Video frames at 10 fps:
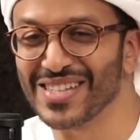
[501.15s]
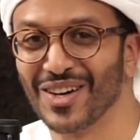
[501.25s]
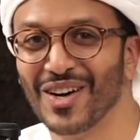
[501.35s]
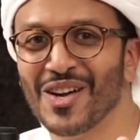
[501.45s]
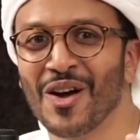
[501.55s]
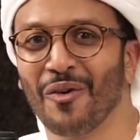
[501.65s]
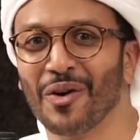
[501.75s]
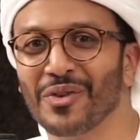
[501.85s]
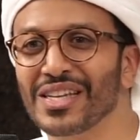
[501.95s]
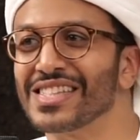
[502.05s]
So
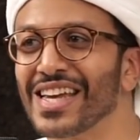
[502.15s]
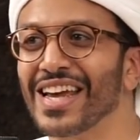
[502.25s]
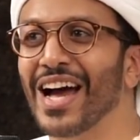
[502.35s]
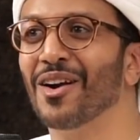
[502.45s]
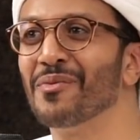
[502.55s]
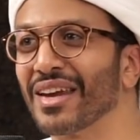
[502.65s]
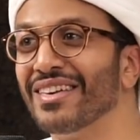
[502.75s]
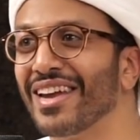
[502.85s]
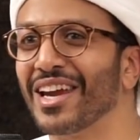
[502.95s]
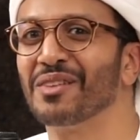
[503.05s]
when we say Arabic
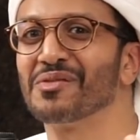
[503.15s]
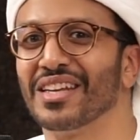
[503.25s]
names,